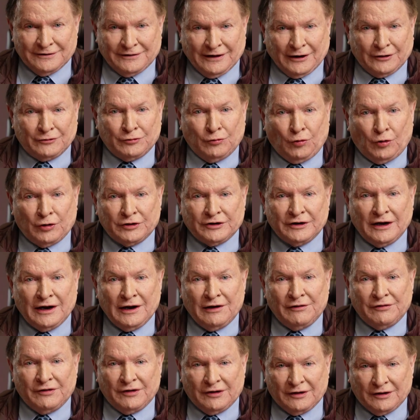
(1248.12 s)
that
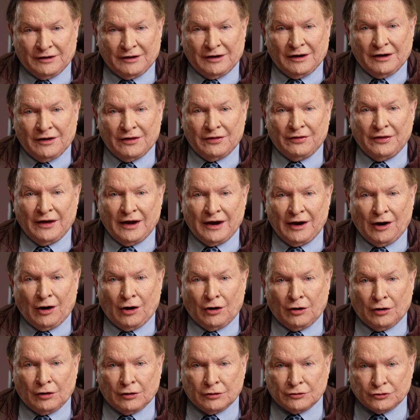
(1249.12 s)
whatever they
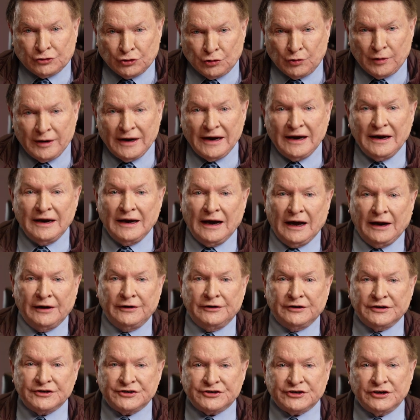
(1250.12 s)
are doing
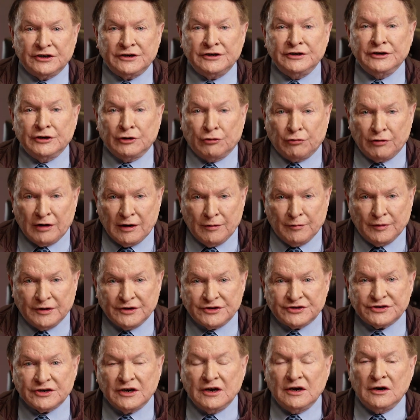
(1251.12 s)
under certain
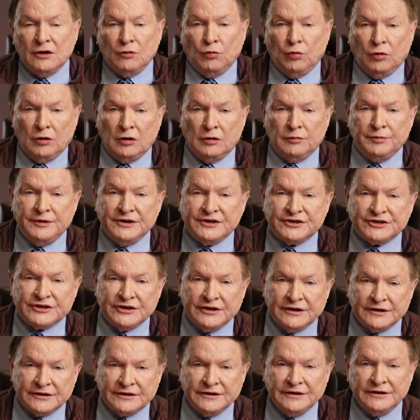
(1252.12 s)
agreements will be
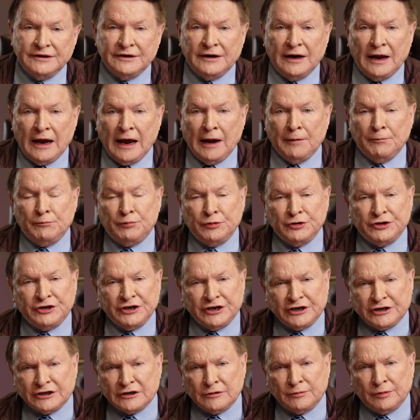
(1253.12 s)
certain and
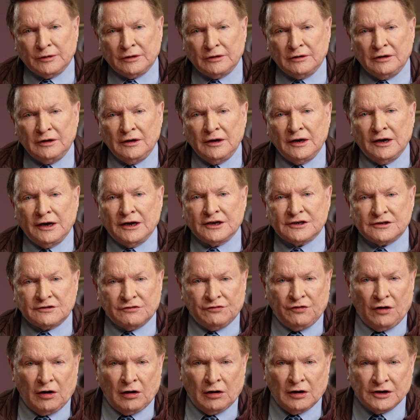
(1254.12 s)
predictable as
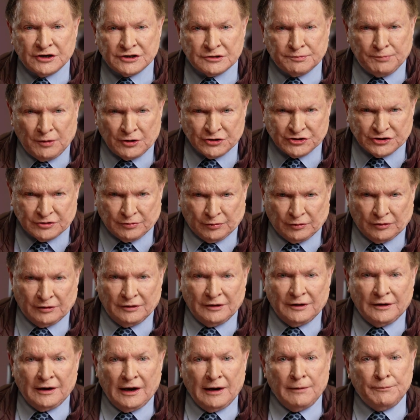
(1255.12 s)
far as possible.
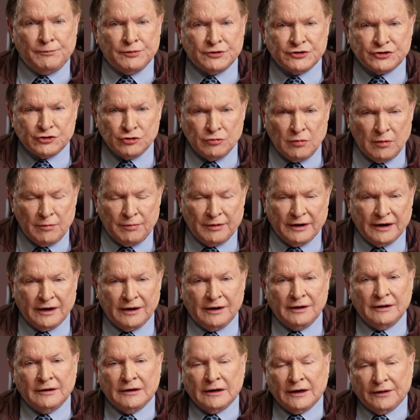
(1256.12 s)
And
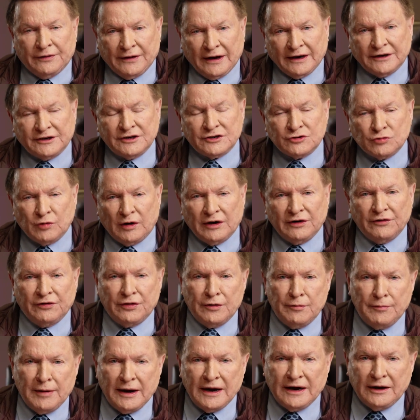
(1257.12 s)
presumably that is one of
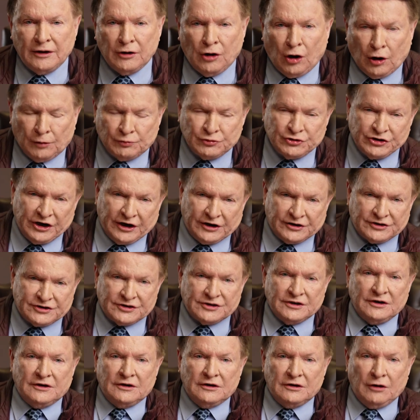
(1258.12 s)
the main
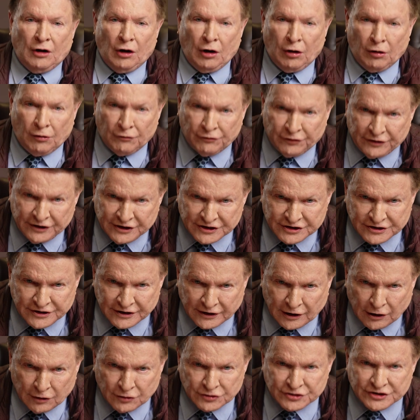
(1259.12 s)
objects of these
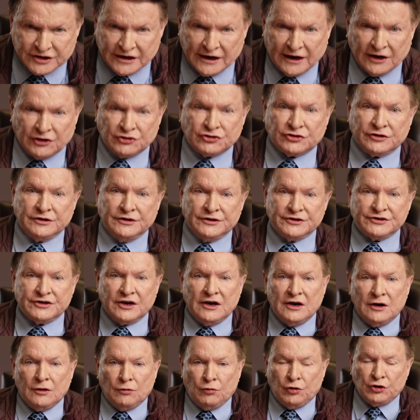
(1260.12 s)
negotiations,
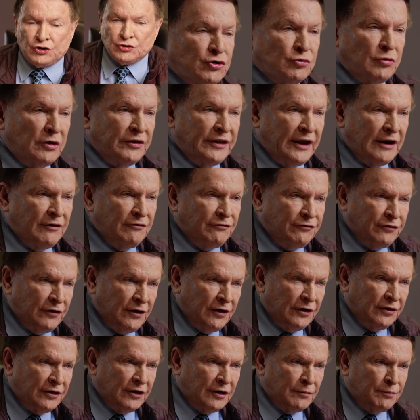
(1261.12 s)
which will then
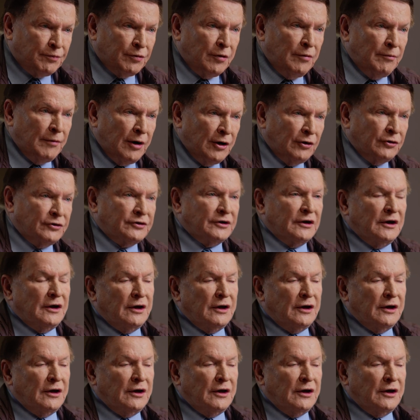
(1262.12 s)
further promote